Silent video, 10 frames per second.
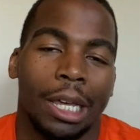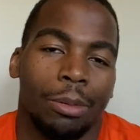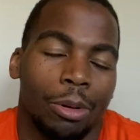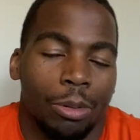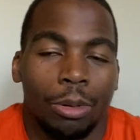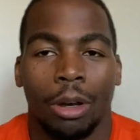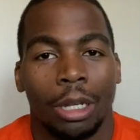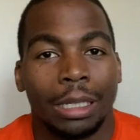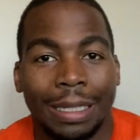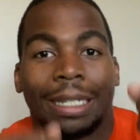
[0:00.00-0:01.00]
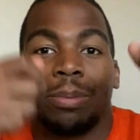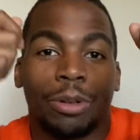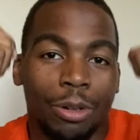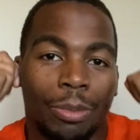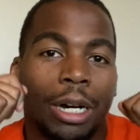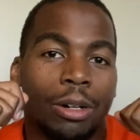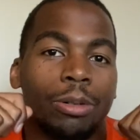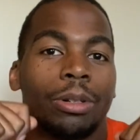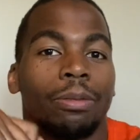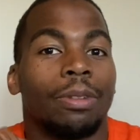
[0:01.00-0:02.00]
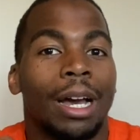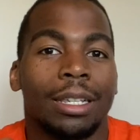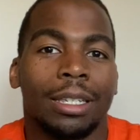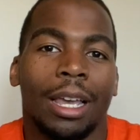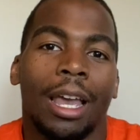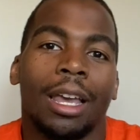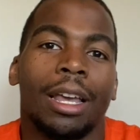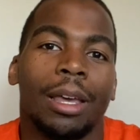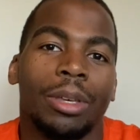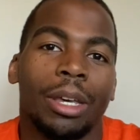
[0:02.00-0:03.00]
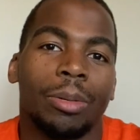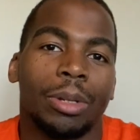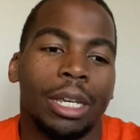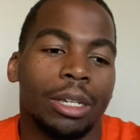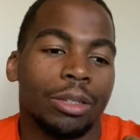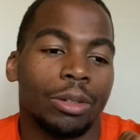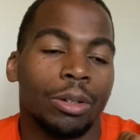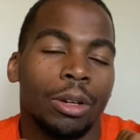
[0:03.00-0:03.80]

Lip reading: I'm gonna slip on my old advising hat and be able to answer